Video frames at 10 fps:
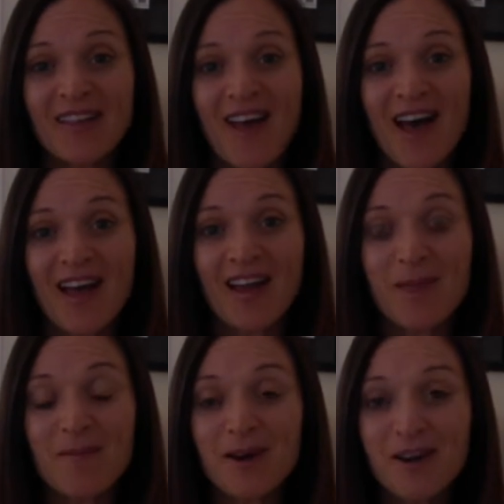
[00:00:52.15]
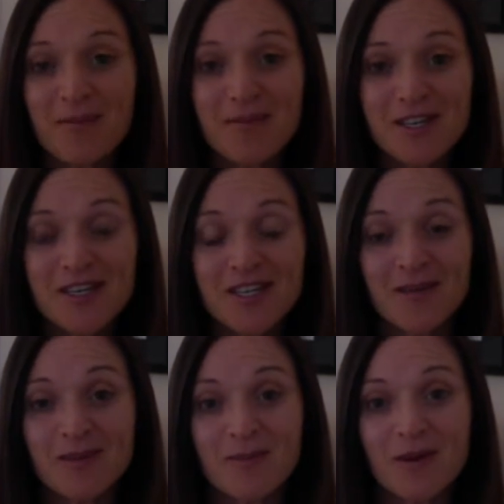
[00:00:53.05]
that American mission
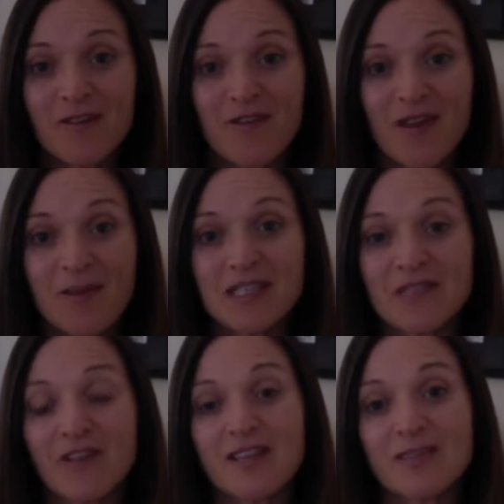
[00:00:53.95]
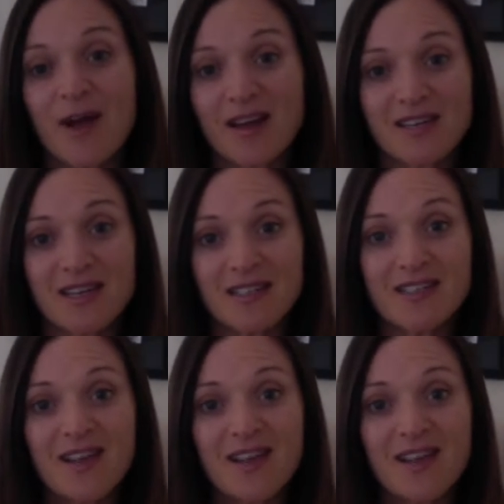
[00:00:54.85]
teams are pretty famous for this practice,